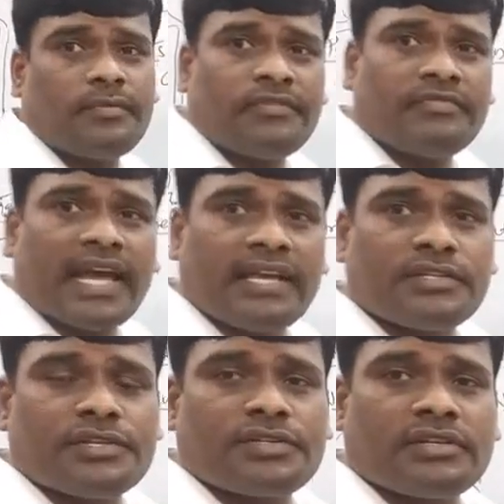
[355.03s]
of
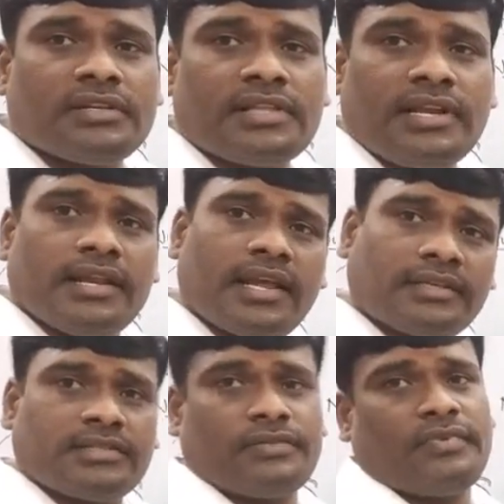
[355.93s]
digestion in the
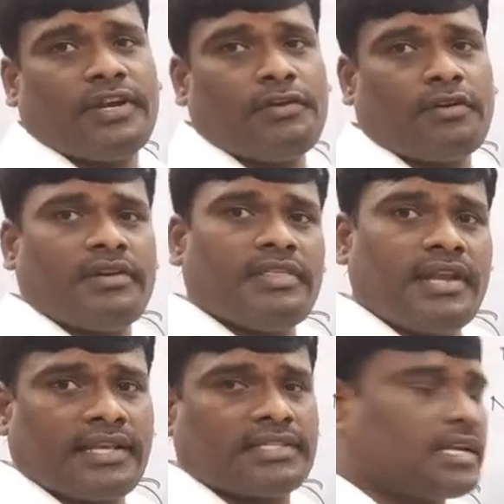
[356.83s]
next video or in the
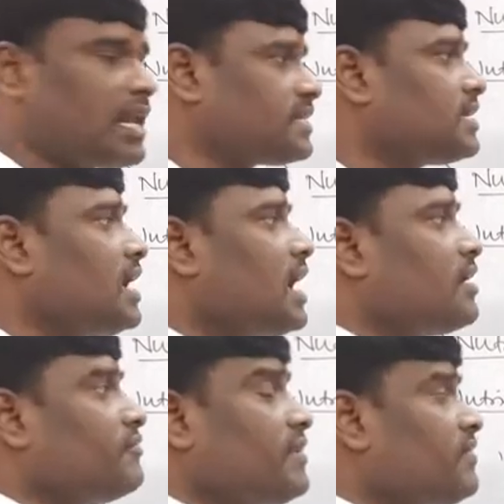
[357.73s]
next class.
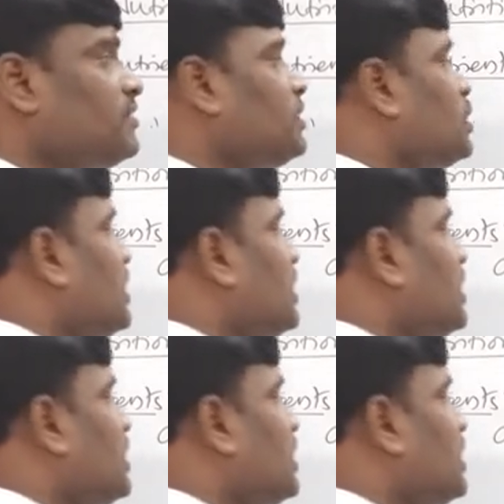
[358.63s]
We shall